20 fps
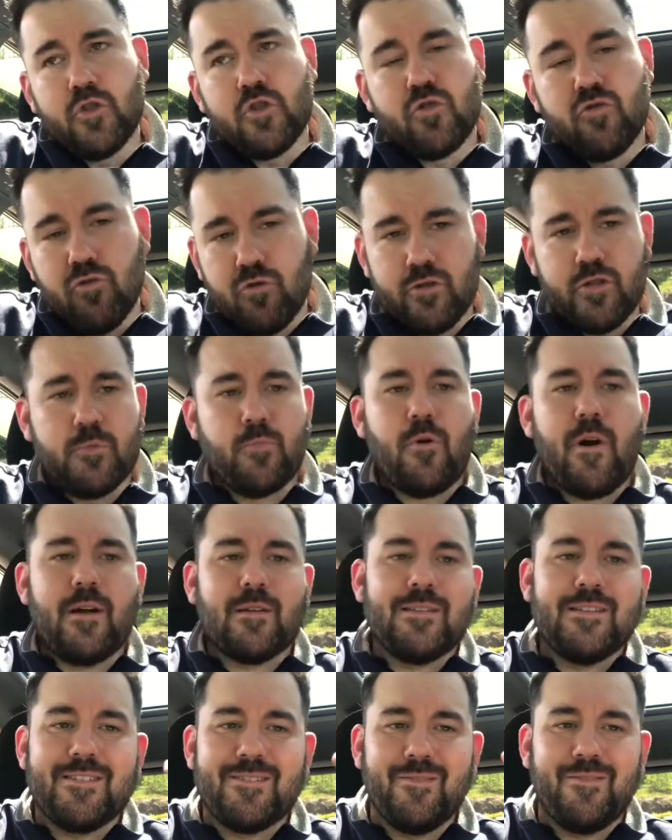structured
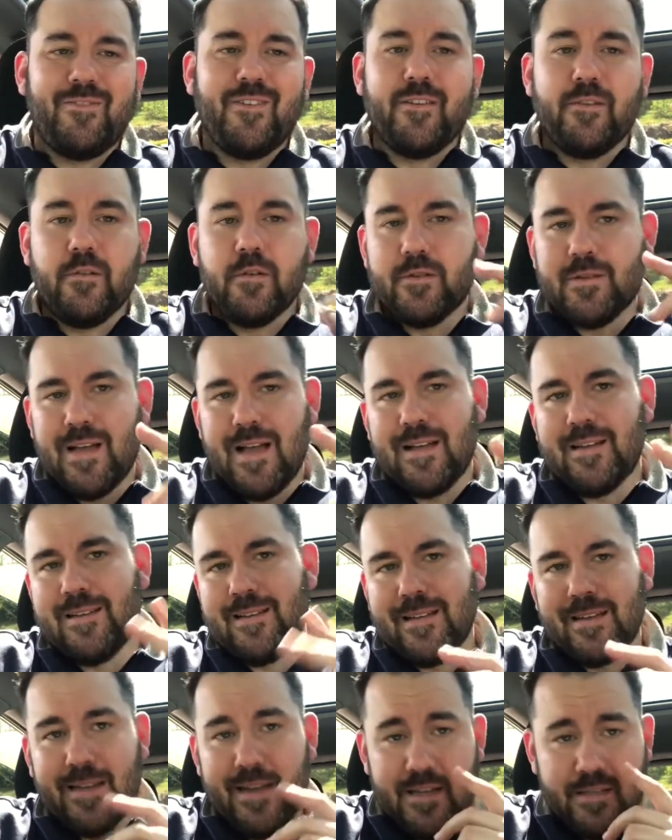practice, fitness
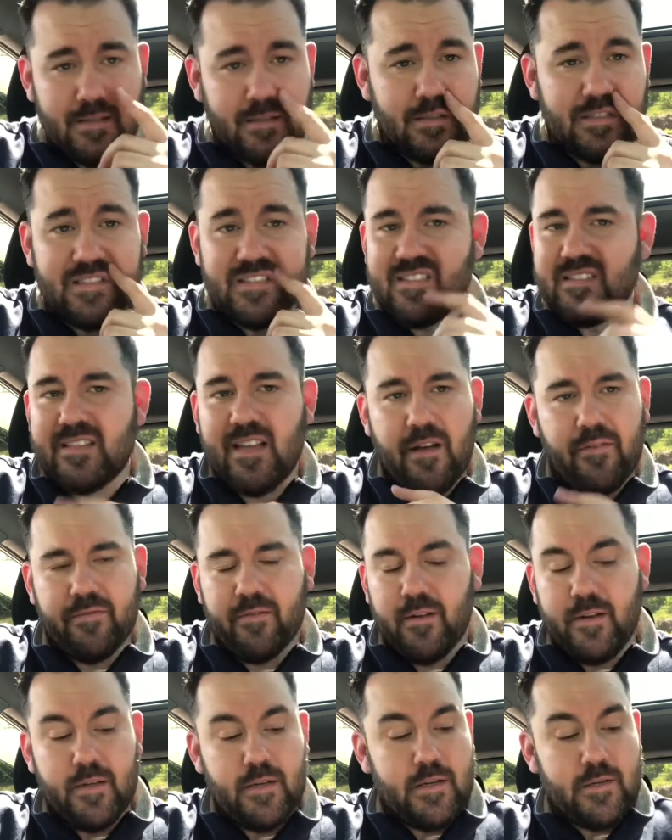and lessons
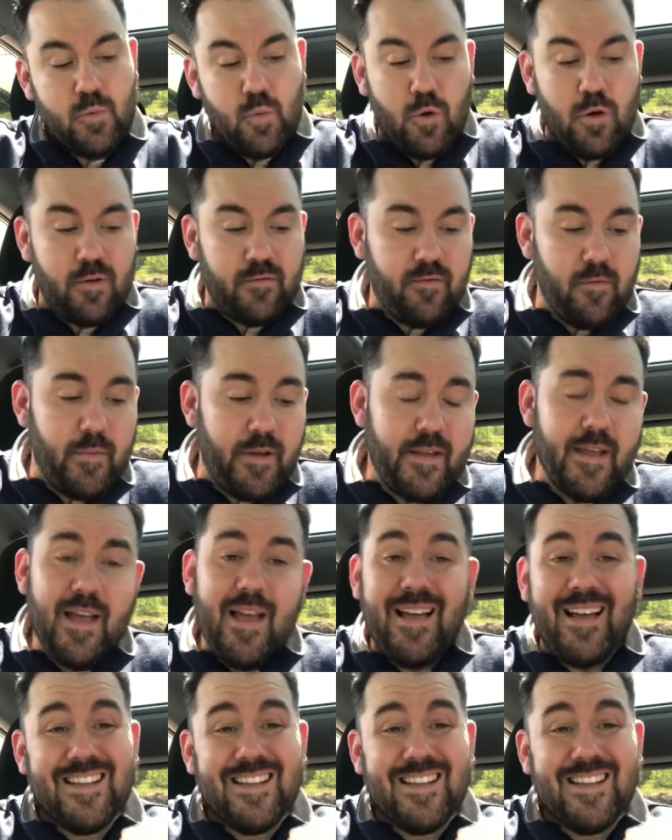definitely has worked for me.